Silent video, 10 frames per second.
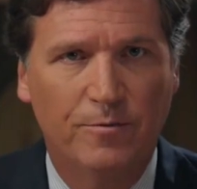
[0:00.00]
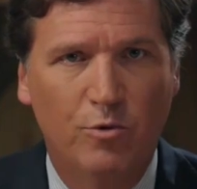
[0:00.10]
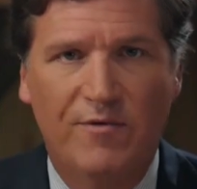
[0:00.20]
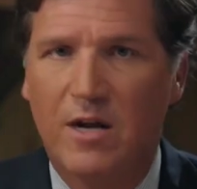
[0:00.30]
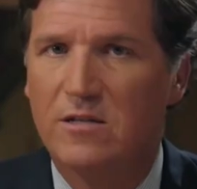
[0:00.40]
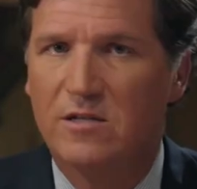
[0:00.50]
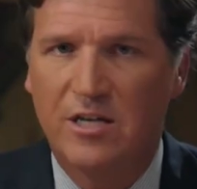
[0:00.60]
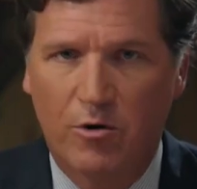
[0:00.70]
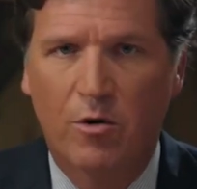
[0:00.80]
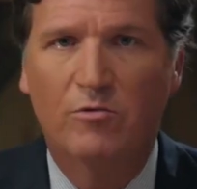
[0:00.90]
We've got
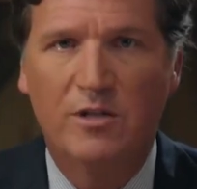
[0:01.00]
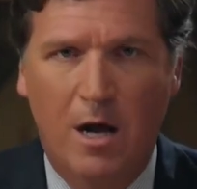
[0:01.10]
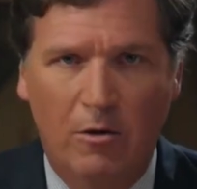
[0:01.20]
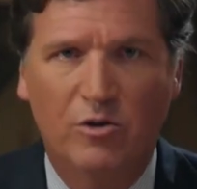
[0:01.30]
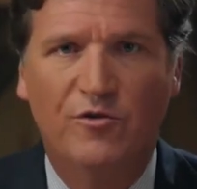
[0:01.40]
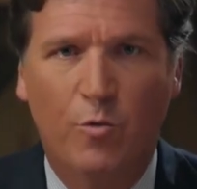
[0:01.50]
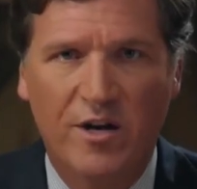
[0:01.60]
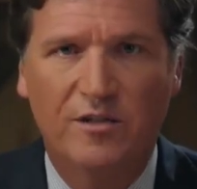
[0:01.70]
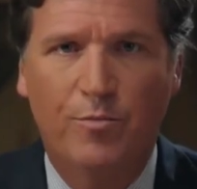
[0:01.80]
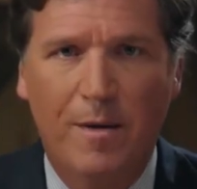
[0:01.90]
zero tolerance for white
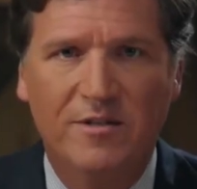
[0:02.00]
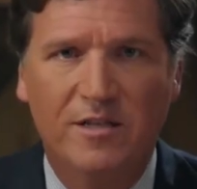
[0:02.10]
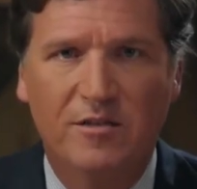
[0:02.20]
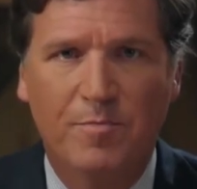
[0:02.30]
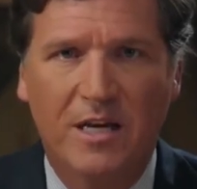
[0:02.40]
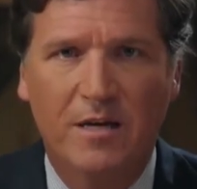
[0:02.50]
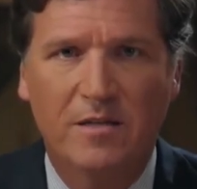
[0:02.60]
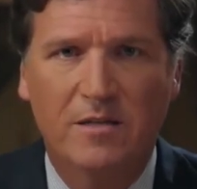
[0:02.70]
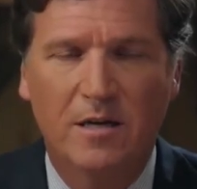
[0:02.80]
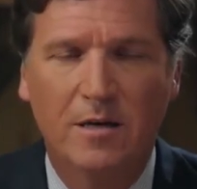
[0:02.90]
supremacists
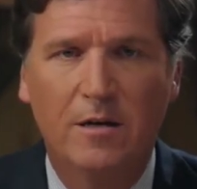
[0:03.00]
because